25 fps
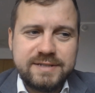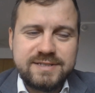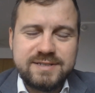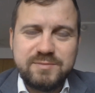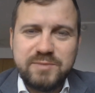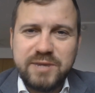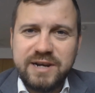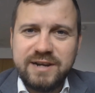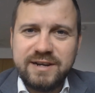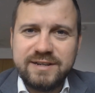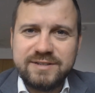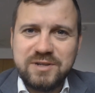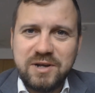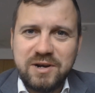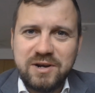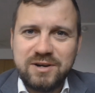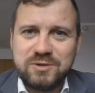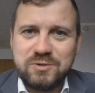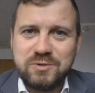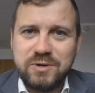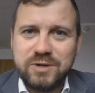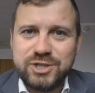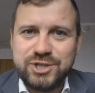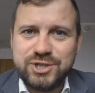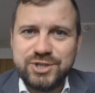That's $1
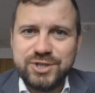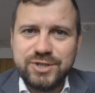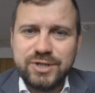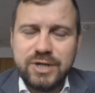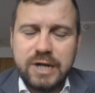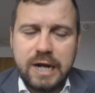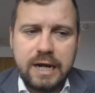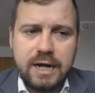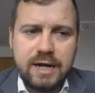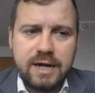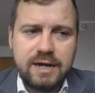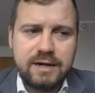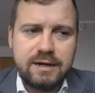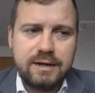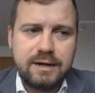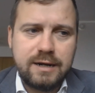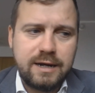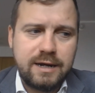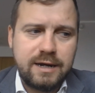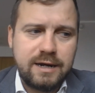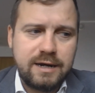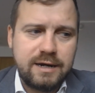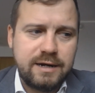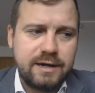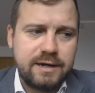million question,
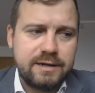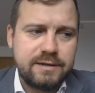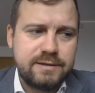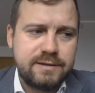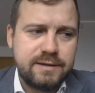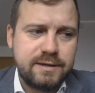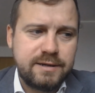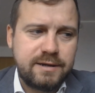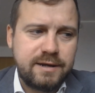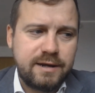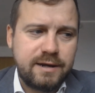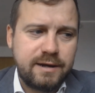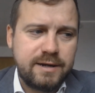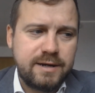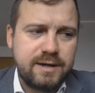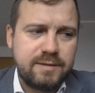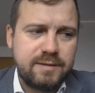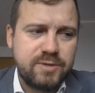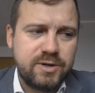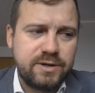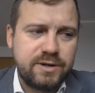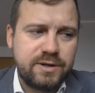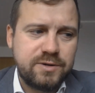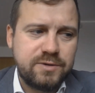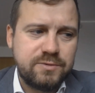and I think
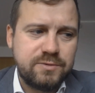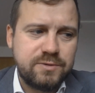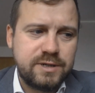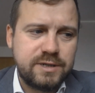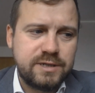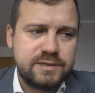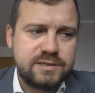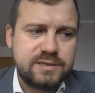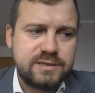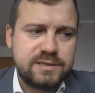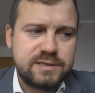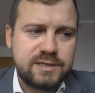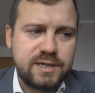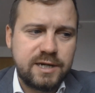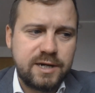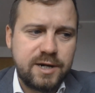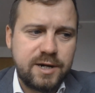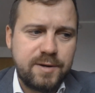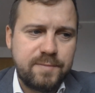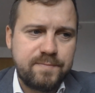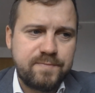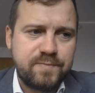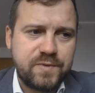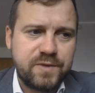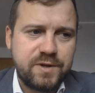anybody who is
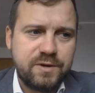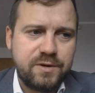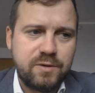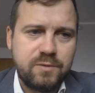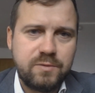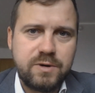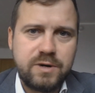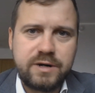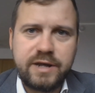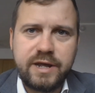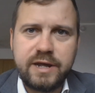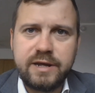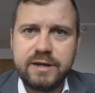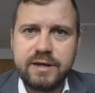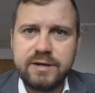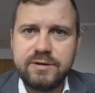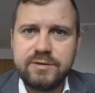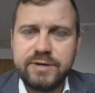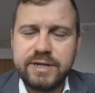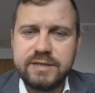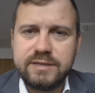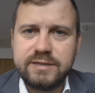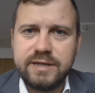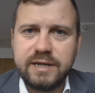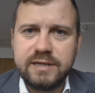working
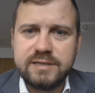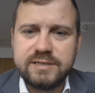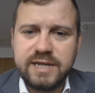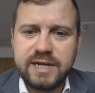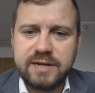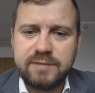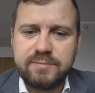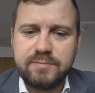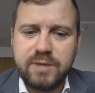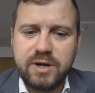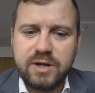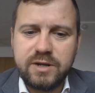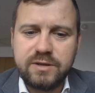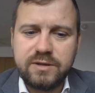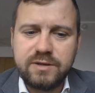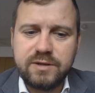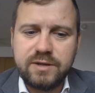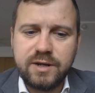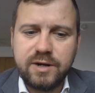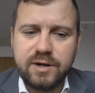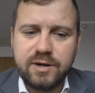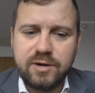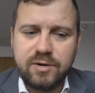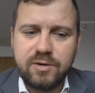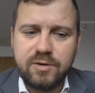in retail
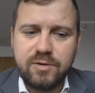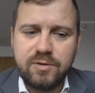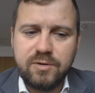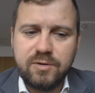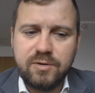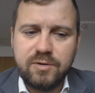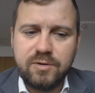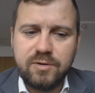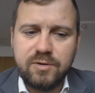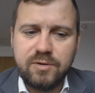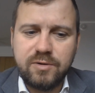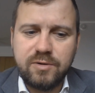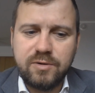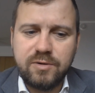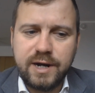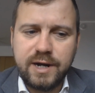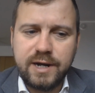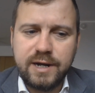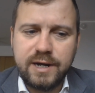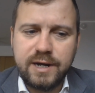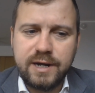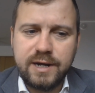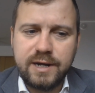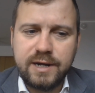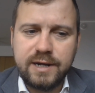segment
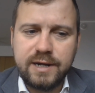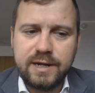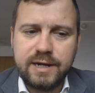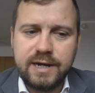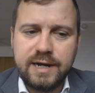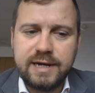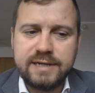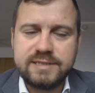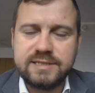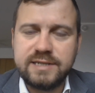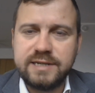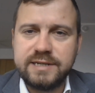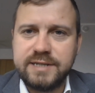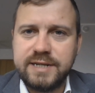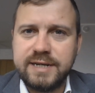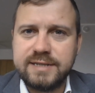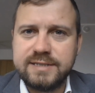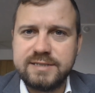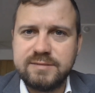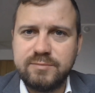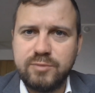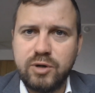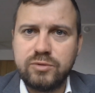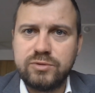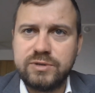has
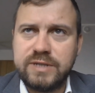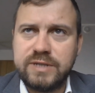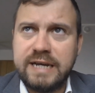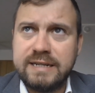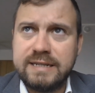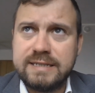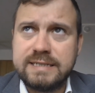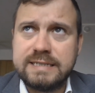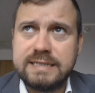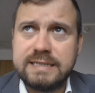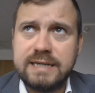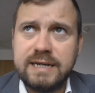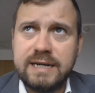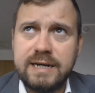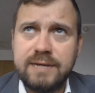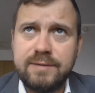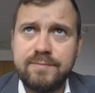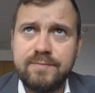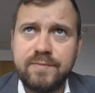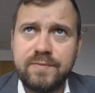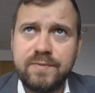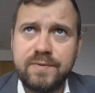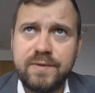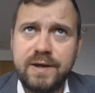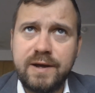ideas about that,
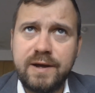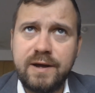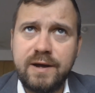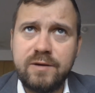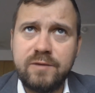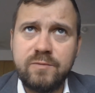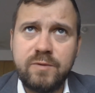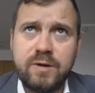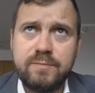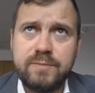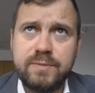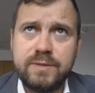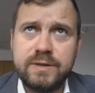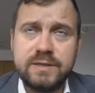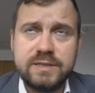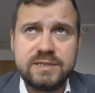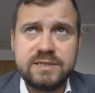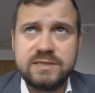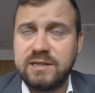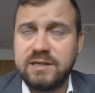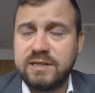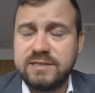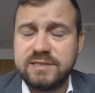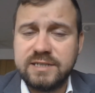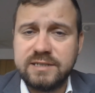and we've been
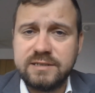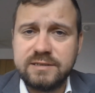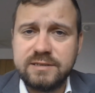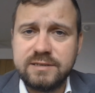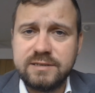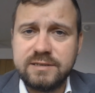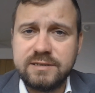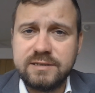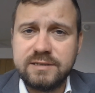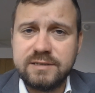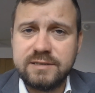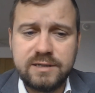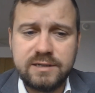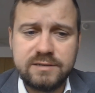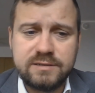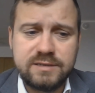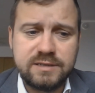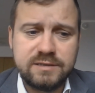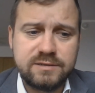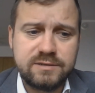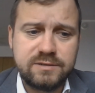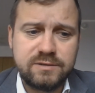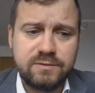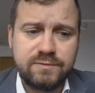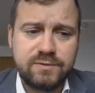discussing this
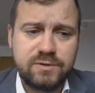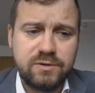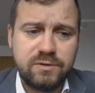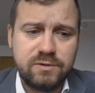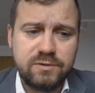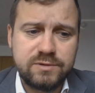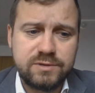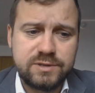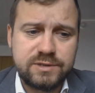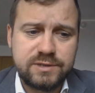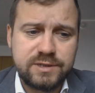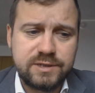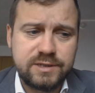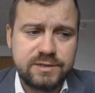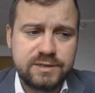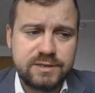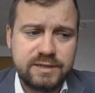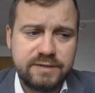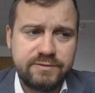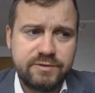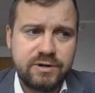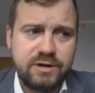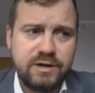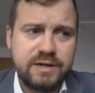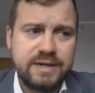since of
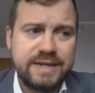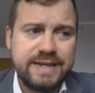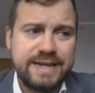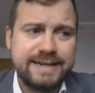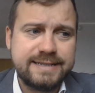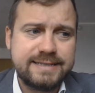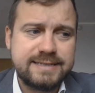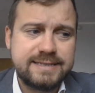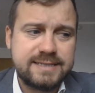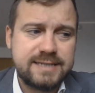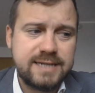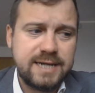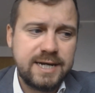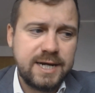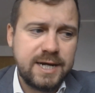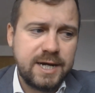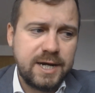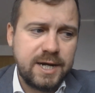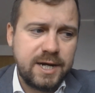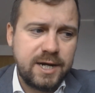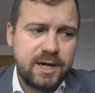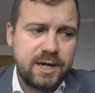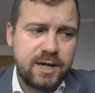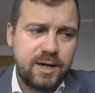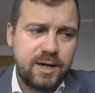course several years
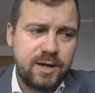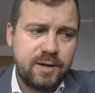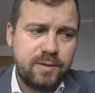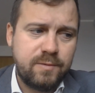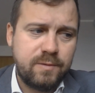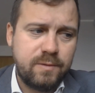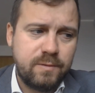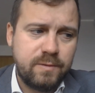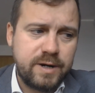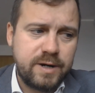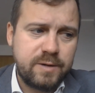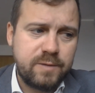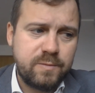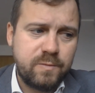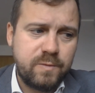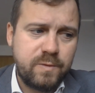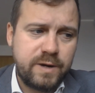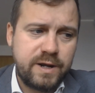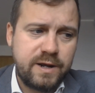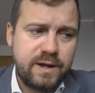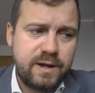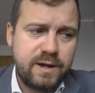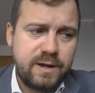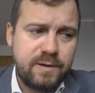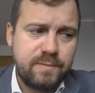when
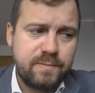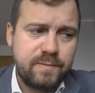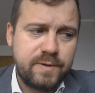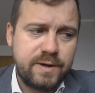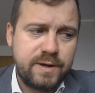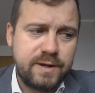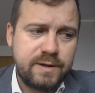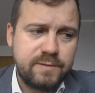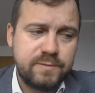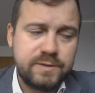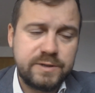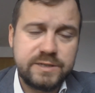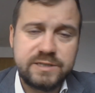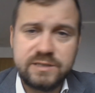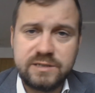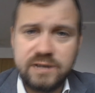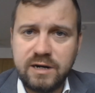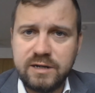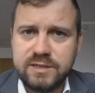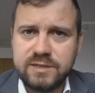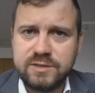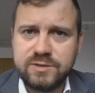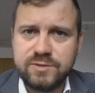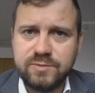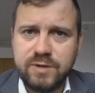we
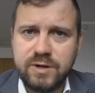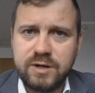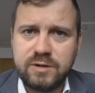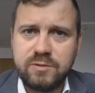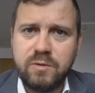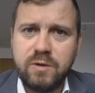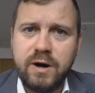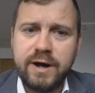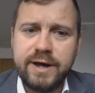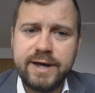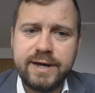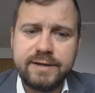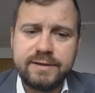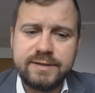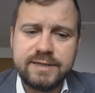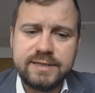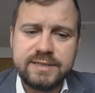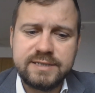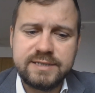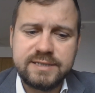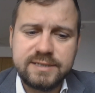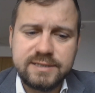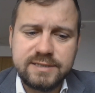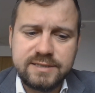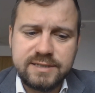started to acquire
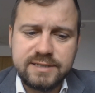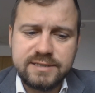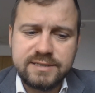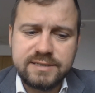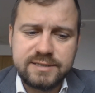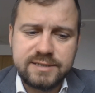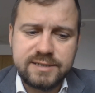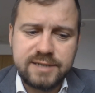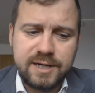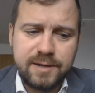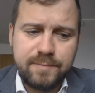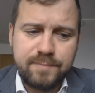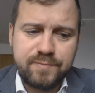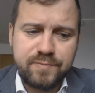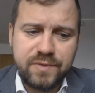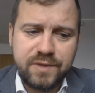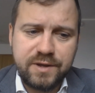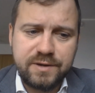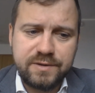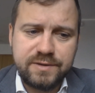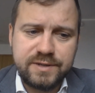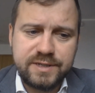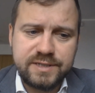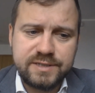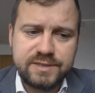
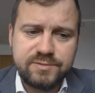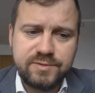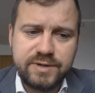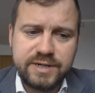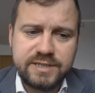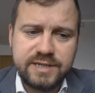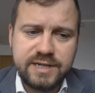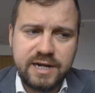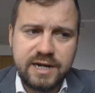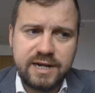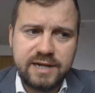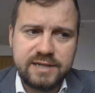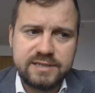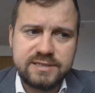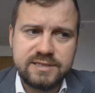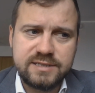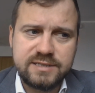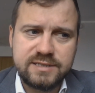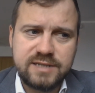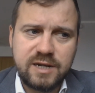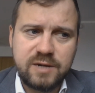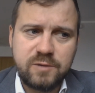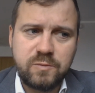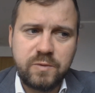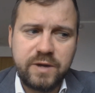these retail
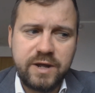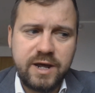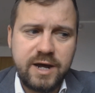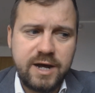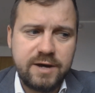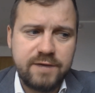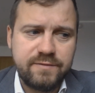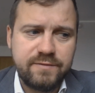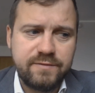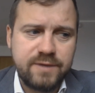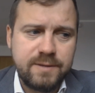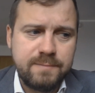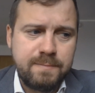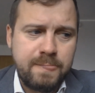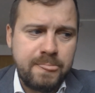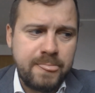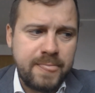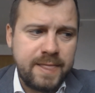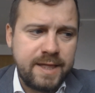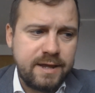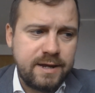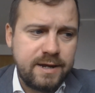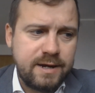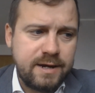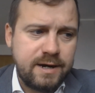assets that we have.
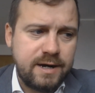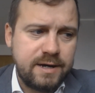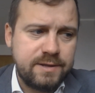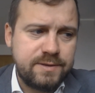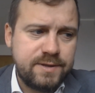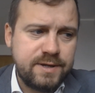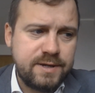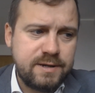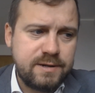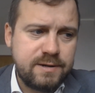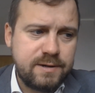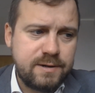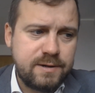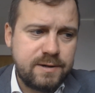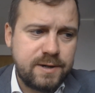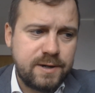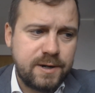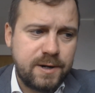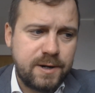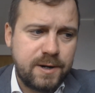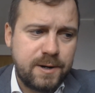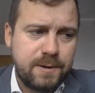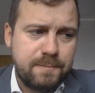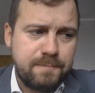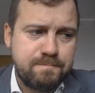I think
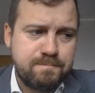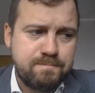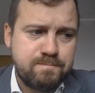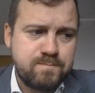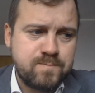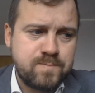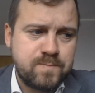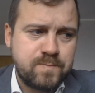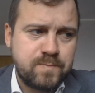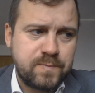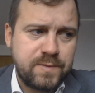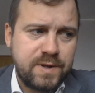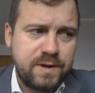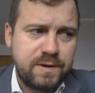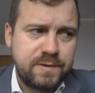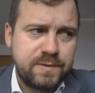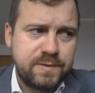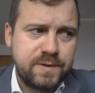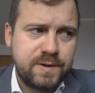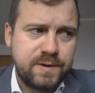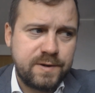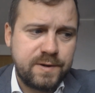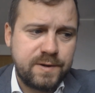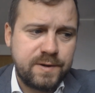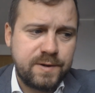
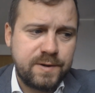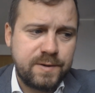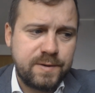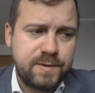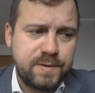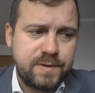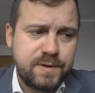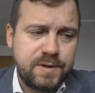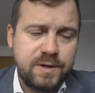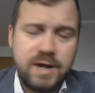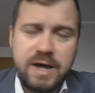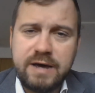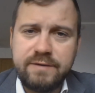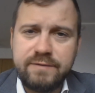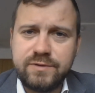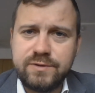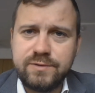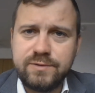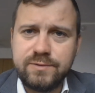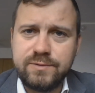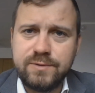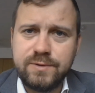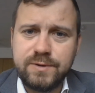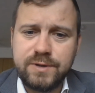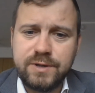you
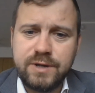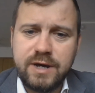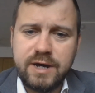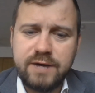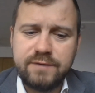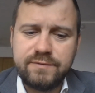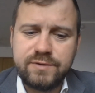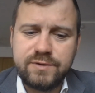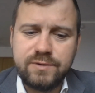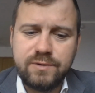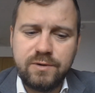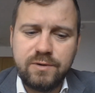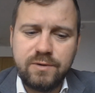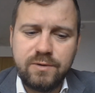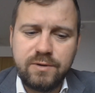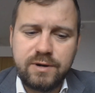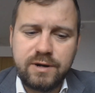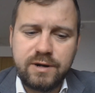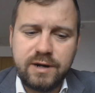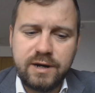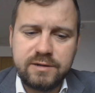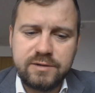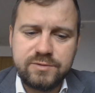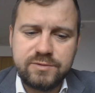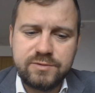have to
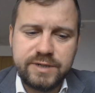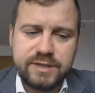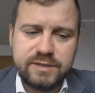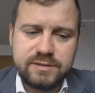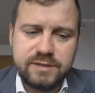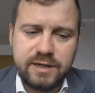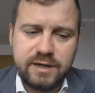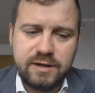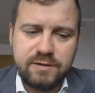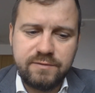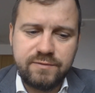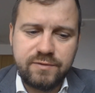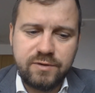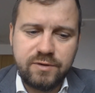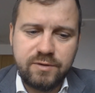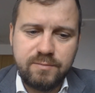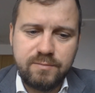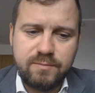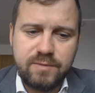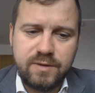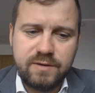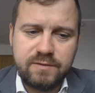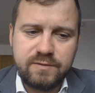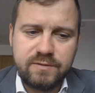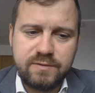look at retail
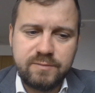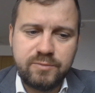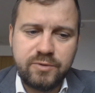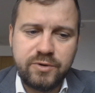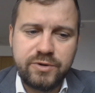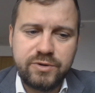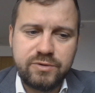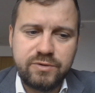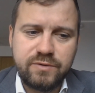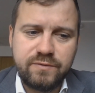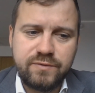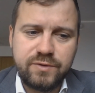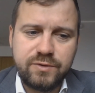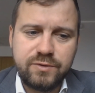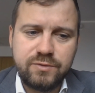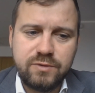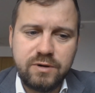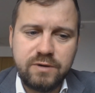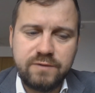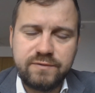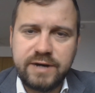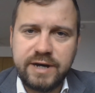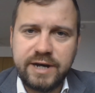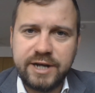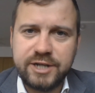from the point of
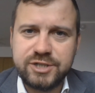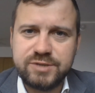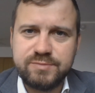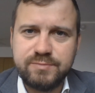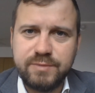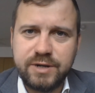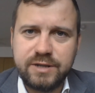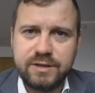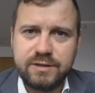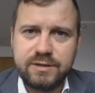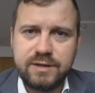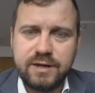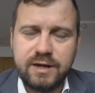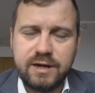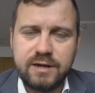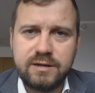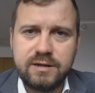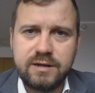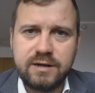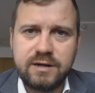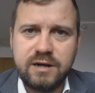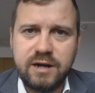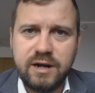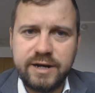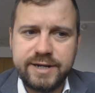view of catchment
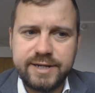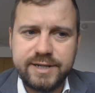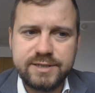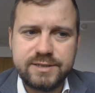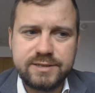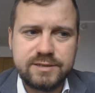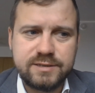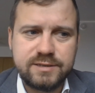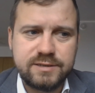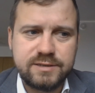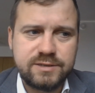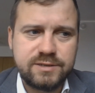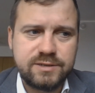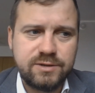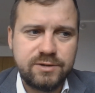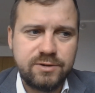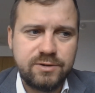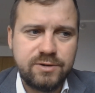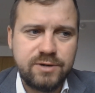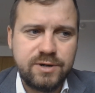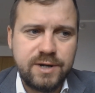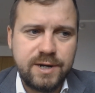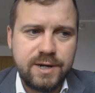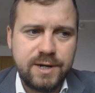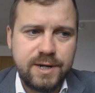and the clients.
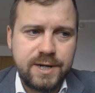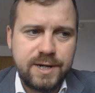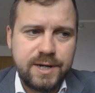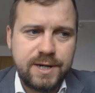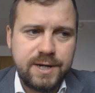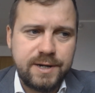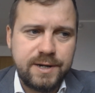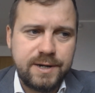So